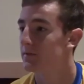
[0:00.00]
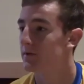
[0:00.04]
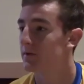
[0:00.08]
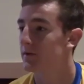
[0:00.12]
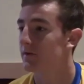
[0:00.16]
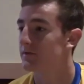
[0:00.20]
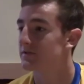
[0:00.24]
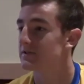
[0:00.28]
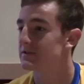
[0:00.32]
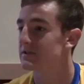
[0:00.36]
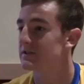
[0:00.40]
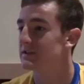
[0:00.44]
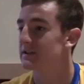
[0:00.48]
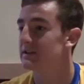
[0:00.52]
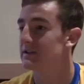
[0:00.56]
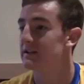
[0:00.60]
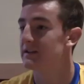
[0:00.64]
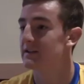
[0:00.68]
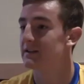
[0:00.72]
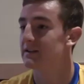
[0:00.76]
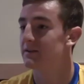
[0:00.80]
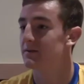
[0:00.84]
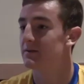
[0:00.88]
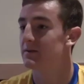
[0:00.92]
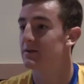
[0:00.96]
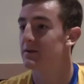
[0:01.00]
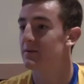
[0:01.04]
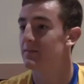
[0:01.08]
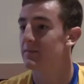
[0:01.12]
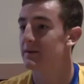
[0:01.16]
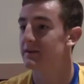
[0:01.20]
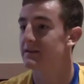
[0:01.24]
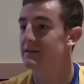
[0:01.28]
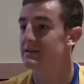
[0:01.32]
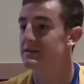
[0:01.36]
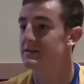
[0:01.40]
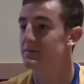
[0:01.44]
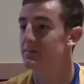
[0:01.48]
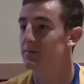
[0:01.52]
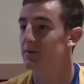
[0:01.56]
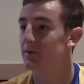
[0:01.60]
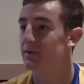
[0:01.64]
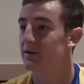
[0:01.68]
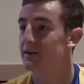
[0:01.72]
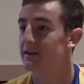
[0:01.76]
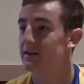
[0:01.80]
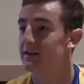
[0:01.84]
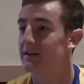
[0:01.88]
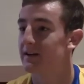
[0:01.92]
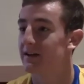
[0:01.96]
Obviously, a bit
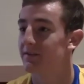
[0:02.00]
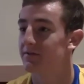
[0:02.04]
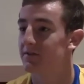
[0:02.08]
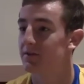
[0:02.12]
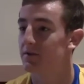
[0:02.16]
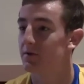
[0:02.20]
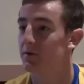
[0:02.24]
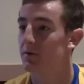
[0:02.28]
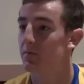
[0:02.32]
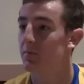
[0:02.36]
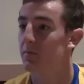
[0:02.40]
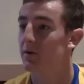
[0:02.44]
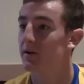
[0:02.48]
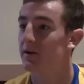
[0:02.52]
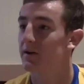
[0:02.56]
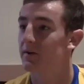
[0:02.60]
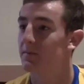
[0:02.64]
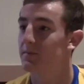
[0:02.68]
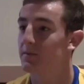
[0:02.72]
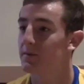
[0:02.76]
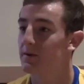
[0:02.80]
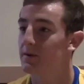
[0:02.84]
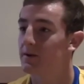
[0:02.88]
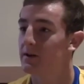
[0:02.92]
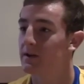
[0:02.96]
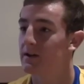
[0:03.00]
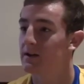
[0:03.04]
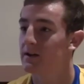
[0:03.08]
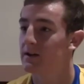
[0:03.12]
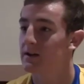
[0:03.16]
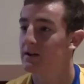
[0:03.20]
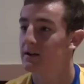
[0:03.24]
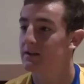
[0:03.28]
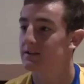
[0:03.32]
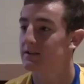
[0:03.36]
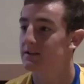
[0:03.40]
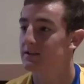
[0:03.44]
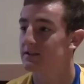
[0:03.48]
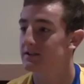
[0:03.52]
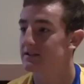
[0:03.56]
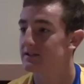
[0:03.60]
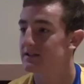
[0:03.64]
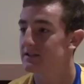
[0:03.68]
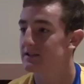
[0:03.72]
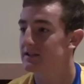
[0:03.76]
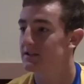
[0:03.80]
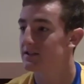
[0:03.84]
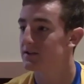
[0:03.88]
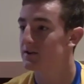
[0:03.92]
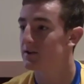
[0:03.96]
disappointed after going one up to
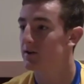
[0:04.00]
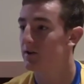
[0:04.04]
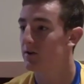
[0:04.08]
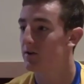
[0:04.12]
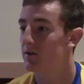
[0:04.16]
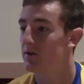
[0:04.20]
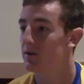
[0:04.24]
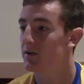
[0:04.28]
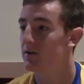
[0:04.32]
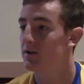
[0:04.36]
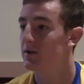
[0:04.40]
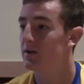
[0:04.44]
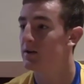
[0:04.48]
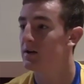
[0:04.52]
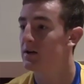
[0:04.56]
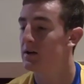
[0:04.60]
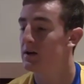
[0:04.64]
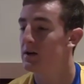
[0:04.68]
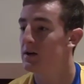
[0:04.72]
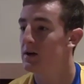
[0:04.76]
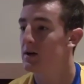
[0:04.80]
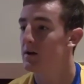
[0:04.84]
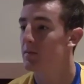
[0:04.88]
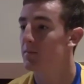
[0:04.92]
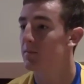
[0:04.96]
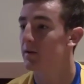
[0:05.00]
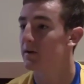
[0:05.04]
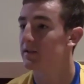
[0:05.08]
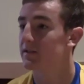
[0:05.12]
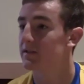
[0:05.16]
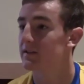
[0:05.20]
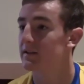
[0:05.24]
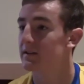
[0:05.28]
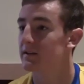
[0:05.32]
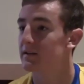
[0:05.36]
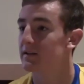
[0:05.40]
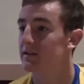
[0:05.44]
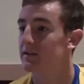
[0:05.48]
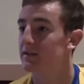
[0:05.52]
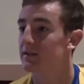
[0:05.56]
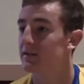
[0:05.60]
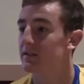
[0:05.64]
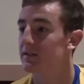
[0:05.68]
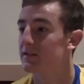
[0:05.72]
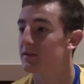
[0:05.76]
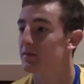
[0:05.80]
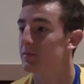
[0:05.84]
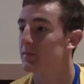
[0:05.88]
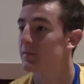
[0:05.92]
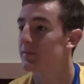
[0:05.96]
concede a goal. But I think
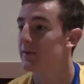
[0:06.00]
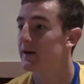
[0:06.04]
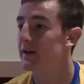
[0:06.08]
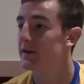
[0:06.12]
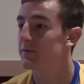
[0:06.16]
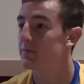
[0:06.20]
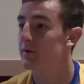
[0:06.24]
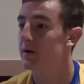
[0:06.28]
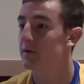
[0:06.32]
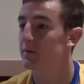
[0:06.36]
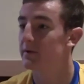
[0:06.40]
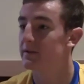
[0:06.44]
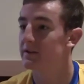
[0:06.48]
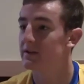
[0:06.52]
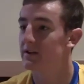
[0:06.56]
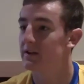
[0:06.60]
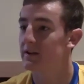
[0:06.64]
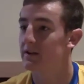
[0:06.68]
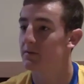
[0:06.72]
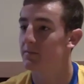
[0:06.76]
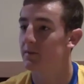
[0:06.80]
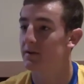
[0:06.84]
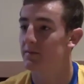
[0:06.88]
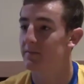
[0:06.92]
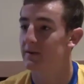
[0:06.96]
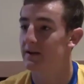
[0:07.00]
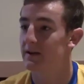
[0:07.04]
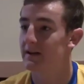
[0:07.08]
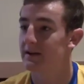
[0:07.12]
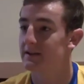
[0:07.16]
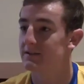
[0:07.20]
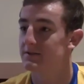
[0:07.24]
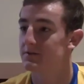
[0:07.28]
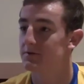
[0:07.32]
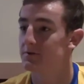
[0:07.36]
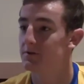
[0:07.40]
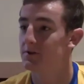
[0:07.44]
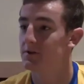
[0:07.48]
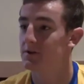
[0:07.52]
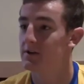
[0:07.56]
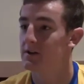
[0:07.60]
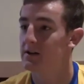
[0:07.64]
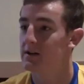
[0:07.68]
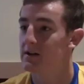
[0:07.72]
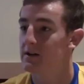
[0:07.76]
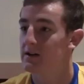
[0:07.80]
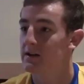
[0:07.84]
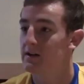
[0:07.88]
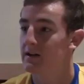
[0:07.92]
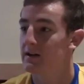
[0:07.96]
we played well, we dug in when we had to,
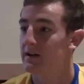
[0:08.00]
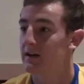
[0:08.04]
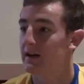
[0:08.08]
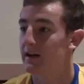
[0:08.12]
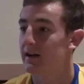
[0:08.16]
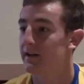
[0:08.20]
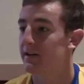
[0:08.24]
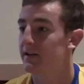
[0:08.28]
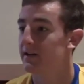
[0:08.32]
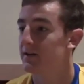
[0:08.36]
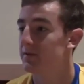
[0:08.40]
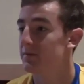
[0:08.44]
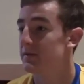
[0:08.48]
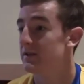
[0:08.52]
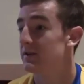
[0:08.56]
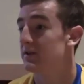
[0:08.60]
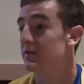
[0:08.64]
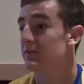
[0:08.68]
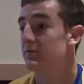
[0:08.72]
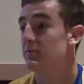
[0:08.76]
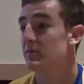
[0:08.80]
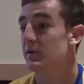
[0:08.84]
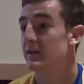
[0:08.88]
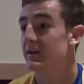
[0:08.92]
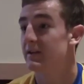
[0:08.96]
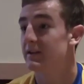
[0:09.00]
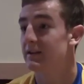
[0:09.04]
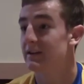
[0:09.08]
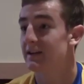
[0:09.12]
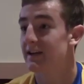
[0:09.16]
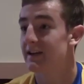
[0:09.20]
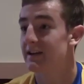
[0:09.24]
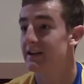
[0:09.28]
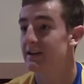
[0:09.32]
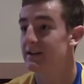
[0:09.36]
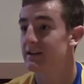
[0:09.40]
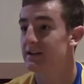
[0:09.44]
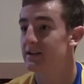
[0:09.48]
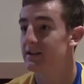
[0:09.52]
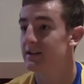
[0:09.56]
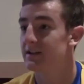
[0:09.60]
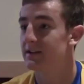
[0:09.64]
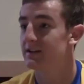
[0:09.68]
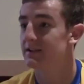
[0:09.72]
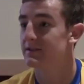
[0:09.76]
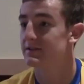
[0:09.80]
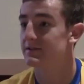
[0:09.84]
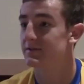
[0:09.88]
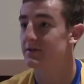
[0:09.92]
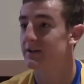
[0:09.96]
and we could have won it at the end.
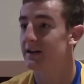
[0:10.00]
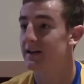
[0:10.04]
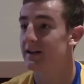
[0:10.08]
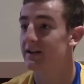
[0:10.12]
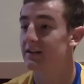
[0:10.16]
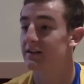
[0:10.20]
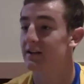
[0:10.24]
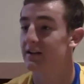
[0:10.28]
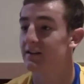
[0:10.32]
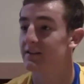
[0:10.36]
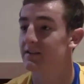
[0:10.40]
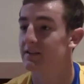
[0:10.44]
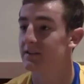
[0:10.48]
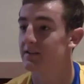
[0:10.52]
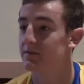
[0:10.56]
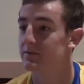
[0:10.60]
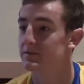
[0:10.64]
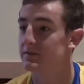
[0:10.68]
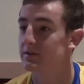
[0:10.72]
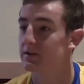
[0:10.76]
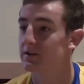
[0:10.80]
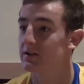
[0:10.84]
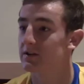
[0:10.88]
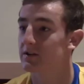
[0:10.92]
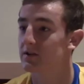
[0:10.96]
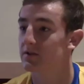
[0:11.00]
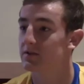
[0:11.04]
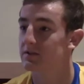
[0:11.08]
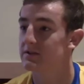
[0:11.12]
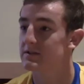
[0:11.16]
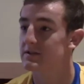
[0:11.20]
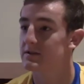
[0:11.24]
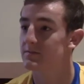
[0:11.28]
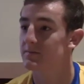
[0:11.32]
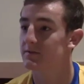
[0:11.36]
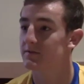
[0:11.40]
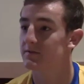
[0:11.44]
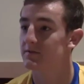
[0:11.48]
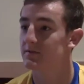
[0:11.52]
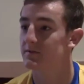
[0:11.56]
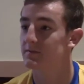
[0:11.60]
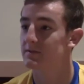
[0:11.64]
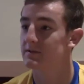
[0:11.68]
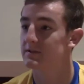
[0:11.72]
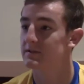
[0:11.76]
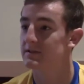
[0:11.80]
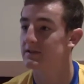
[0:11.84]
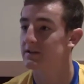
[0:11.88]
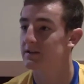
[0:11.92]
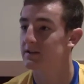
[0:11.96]
So yeah, I think it was a good team
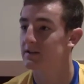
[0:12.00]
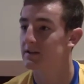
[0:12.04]
performance.